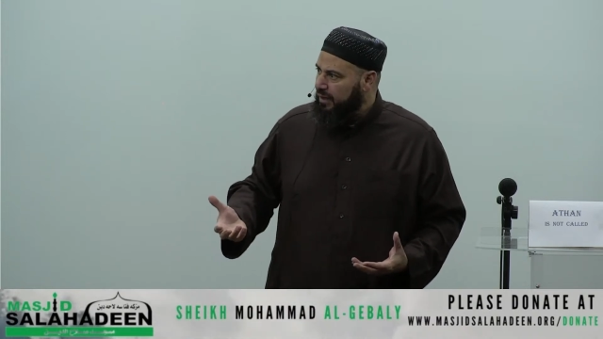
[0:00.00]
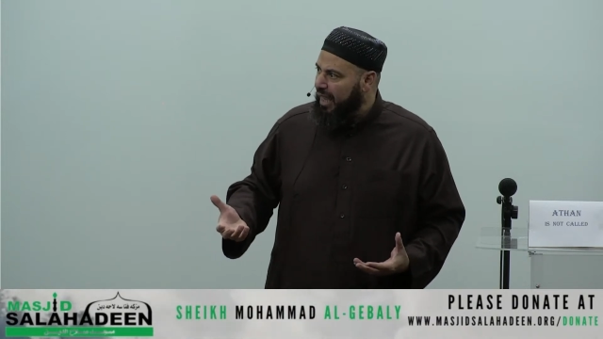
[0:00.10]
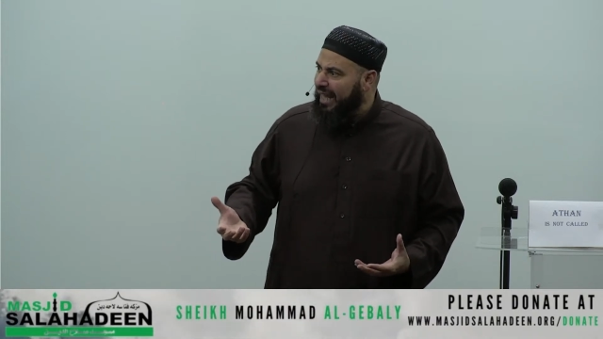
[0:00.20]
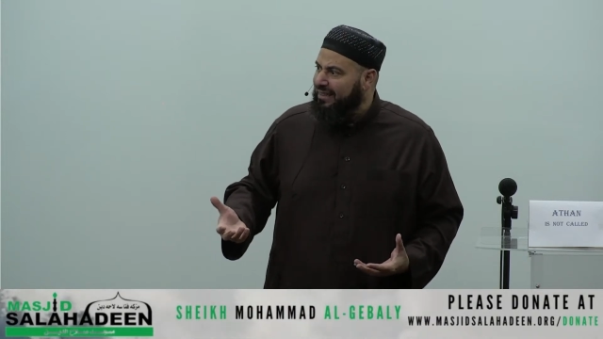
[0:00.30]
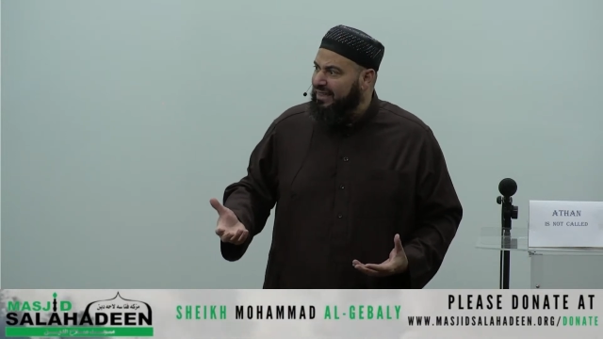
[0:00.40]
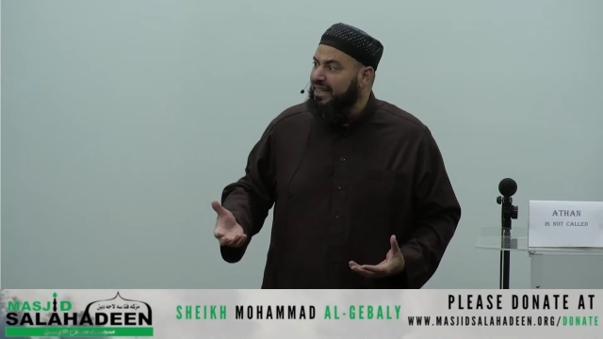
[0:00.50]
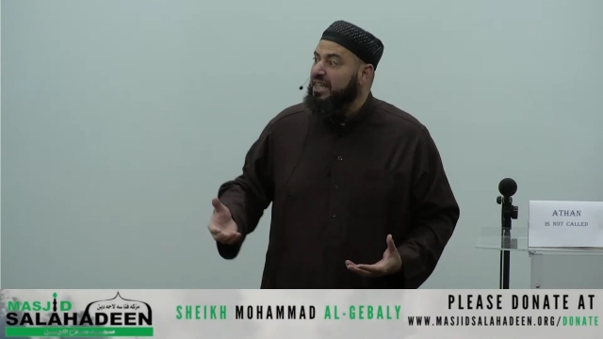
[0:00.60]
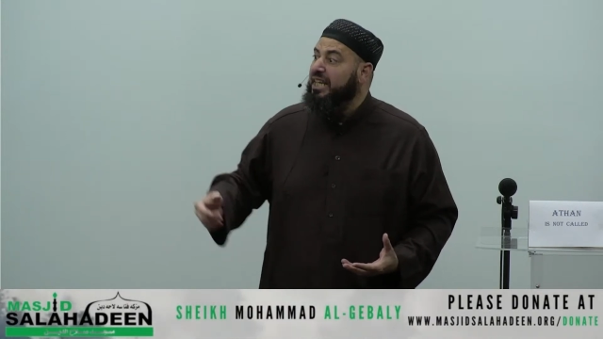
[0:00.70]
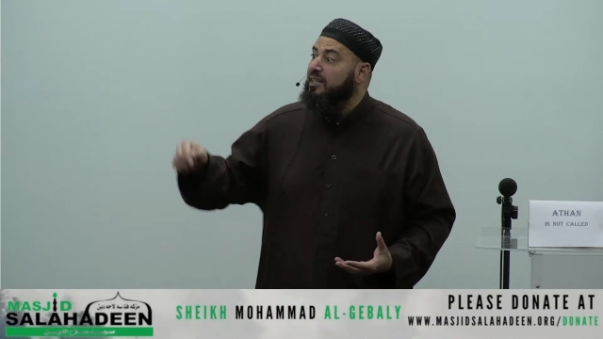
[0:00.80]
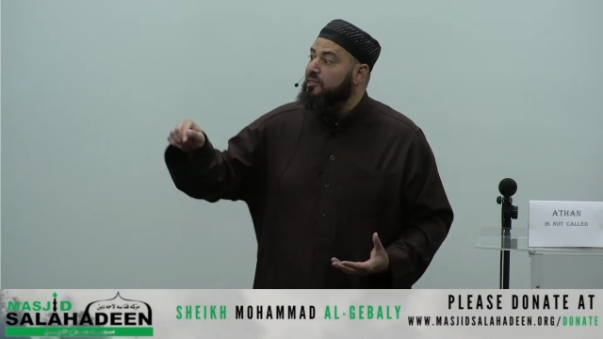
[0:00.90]
And then
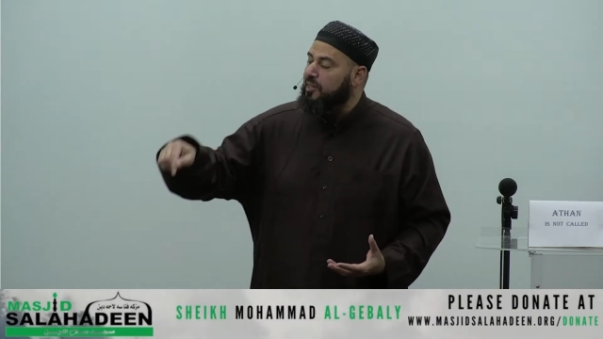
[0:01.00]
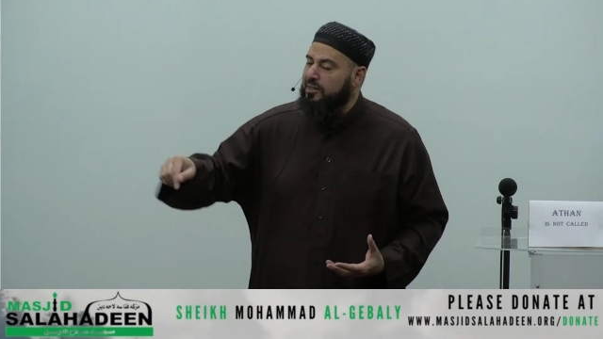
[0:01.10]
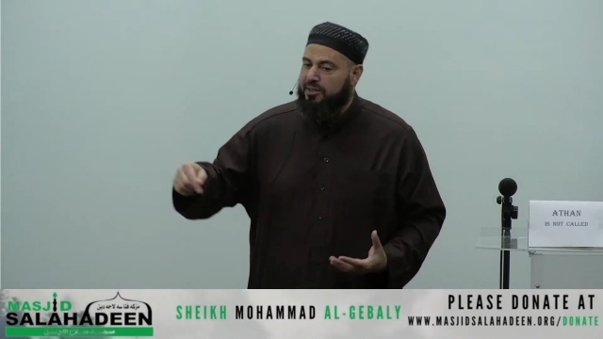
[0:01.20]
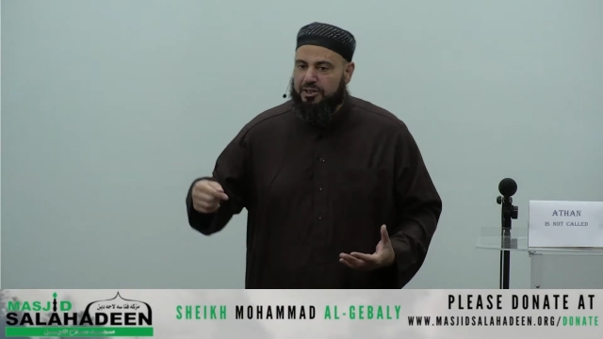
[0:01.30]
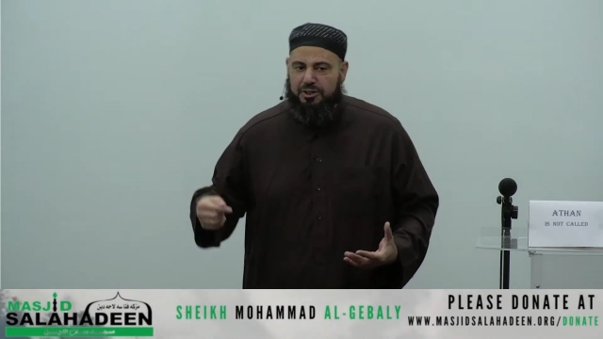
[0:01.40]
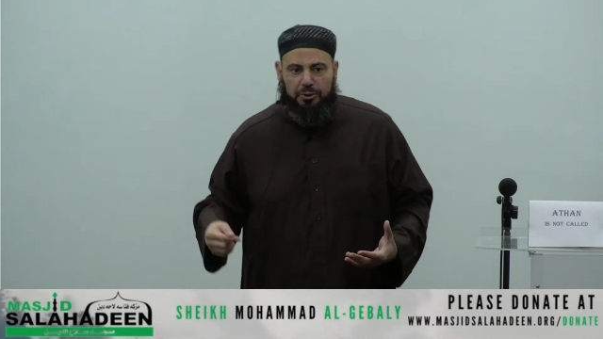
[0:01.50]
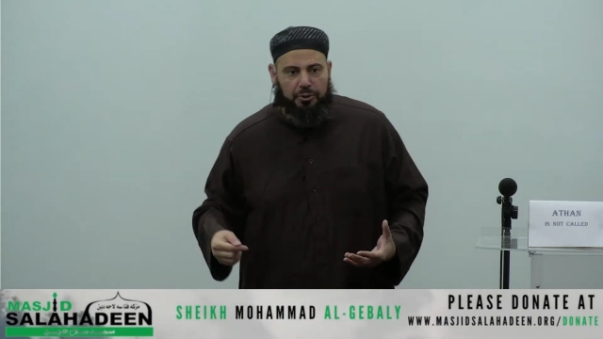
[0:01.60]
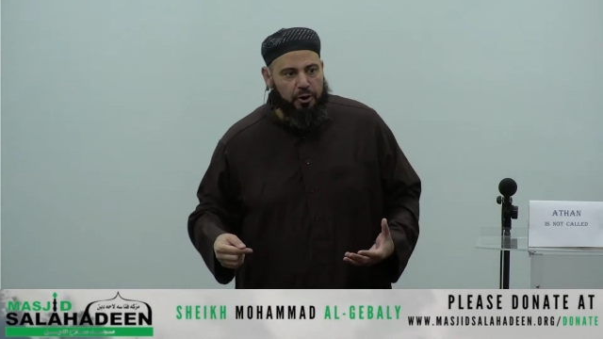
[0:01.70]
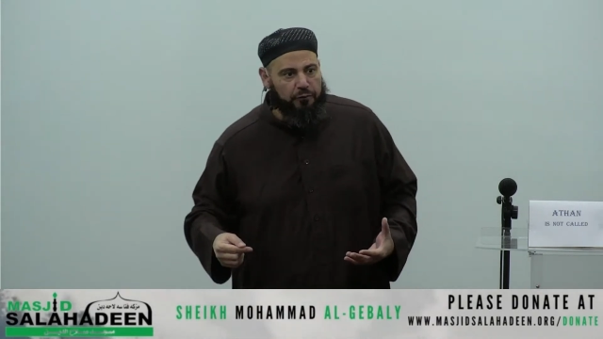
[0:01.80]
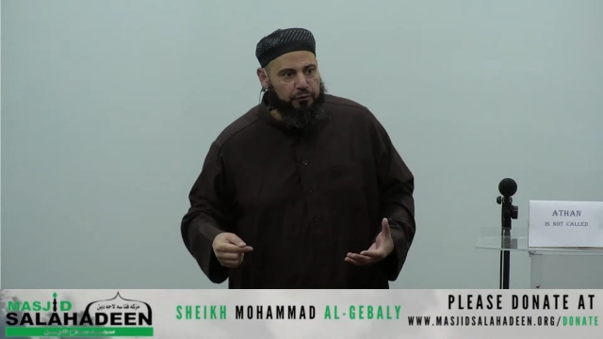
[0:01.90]
he insists
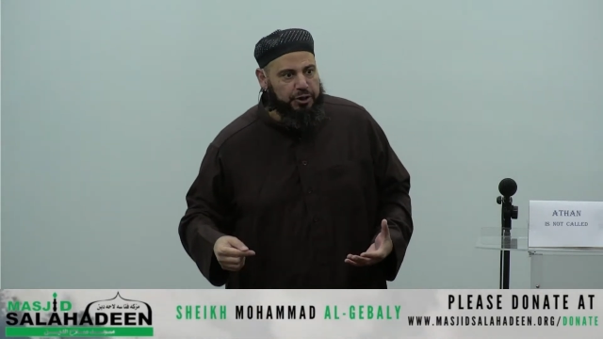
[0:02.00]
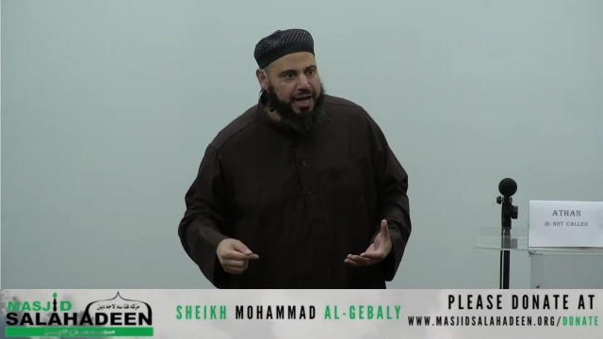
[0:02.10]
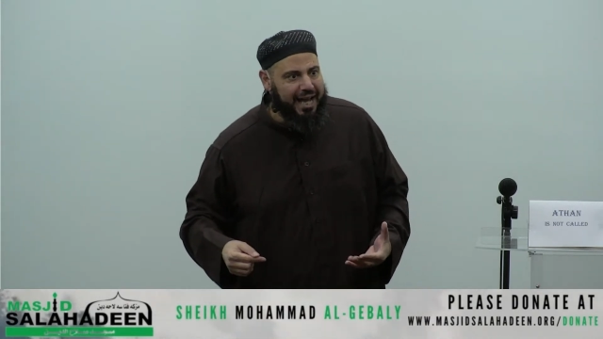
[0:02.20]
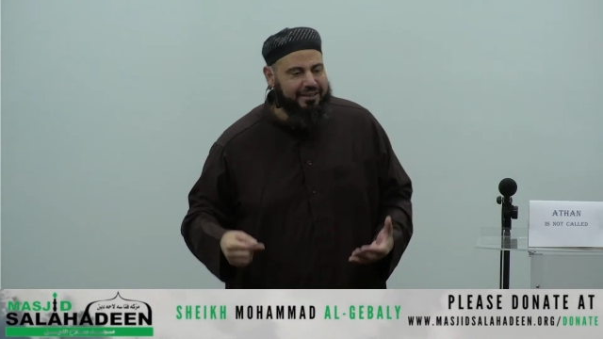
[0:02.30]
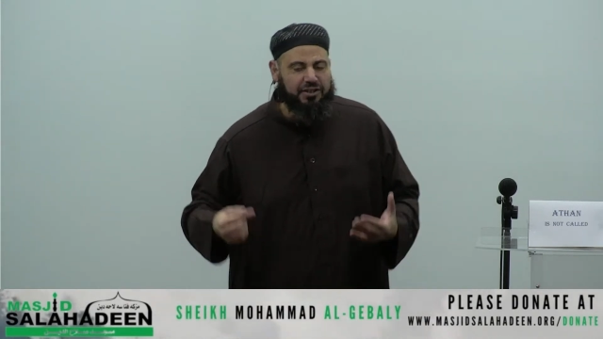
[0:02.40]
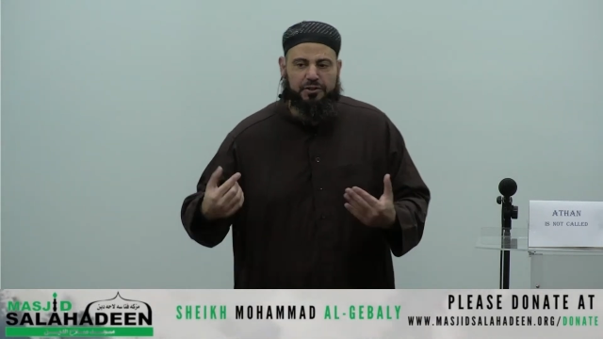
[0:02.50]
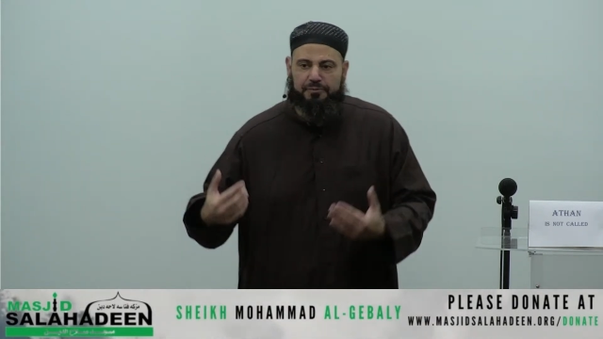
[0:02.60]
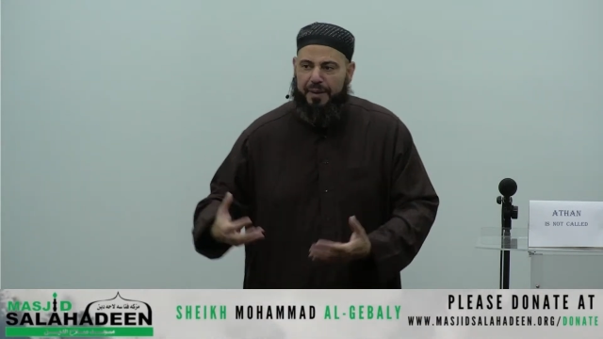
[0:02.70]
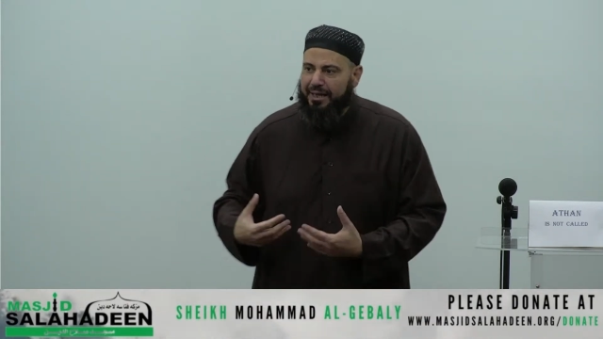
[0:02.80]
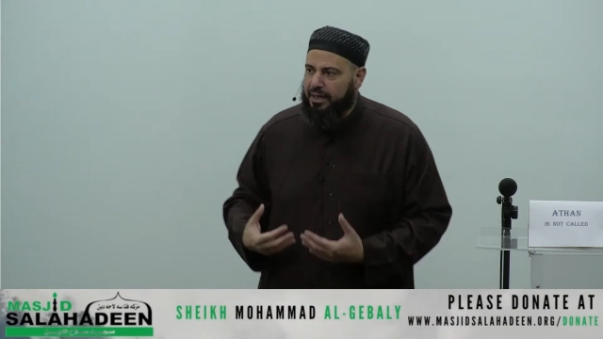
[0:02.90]
to go for jihad
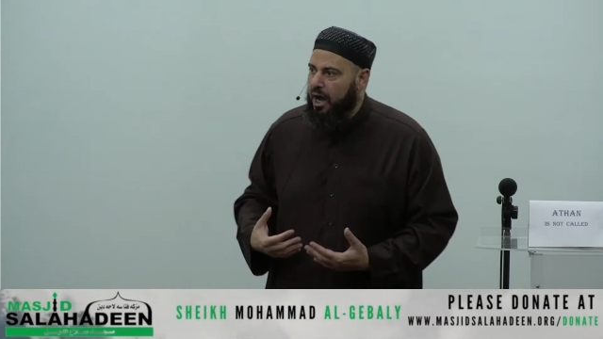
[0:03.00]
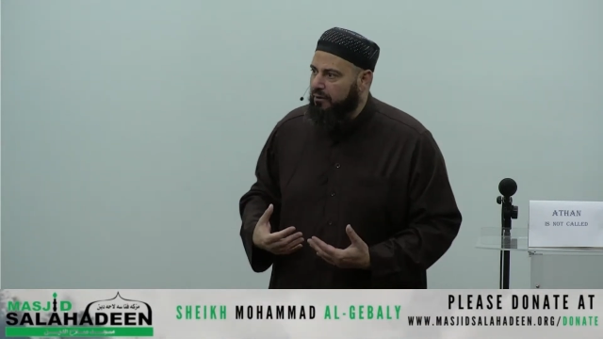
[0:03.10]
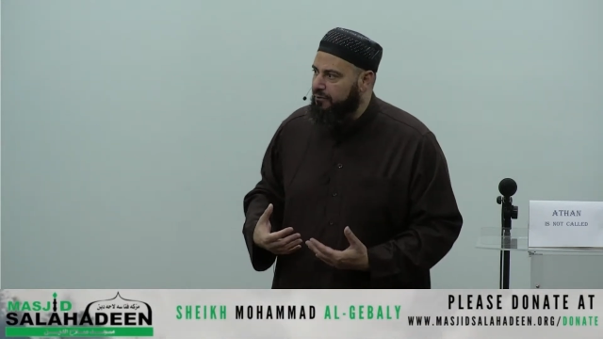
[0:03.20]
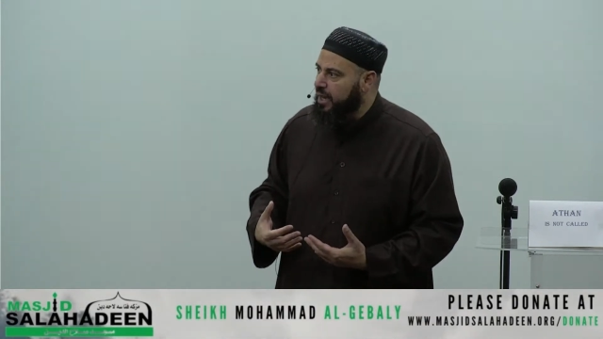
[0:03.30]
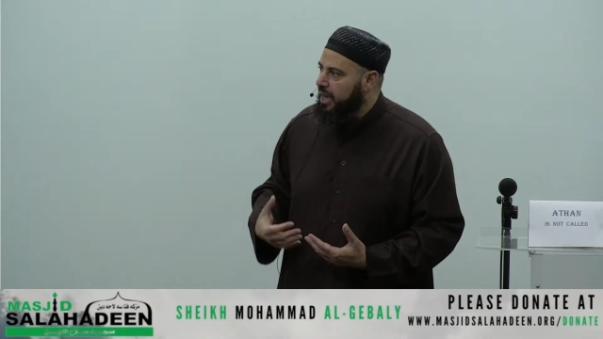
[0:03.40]
despite of